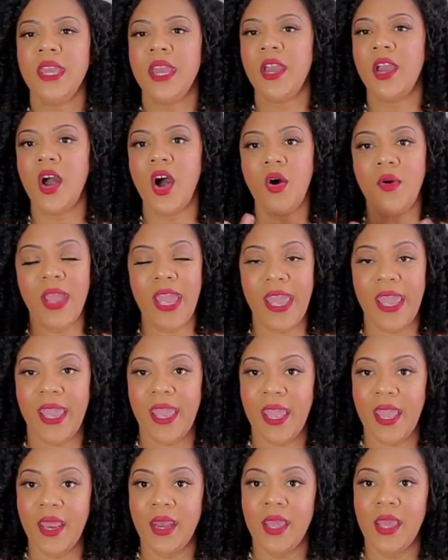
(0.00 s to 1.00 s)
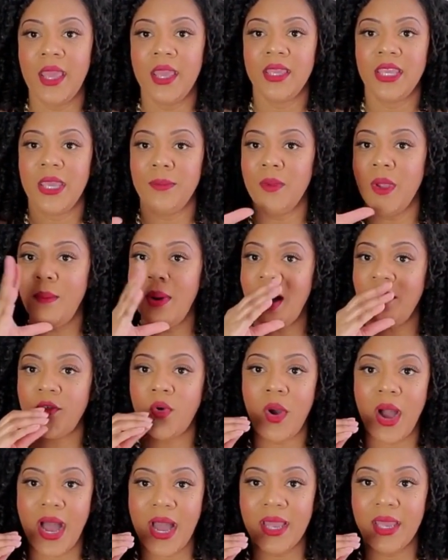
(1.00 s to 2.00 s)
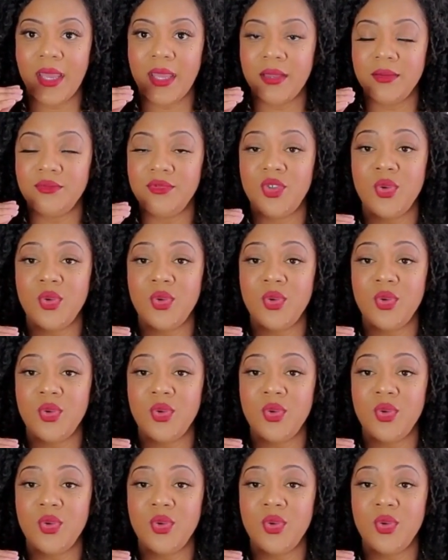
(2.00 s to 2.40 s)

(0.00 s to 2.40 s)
Then go ahead, keep your mouth quiet.